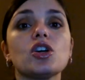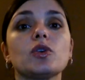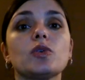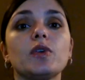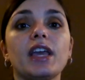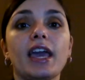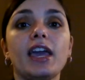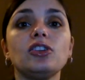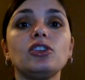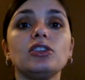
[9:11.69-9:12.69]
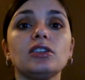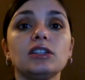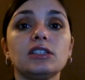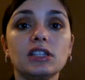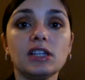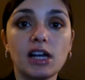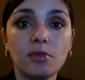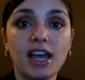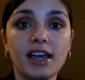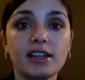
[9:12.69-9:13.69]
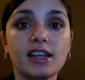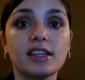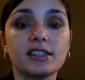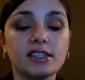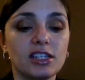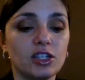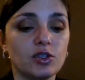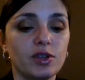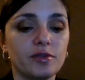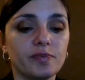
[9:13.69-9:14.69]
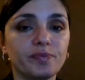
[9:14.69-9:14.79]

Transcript: create a timeline and stick to it.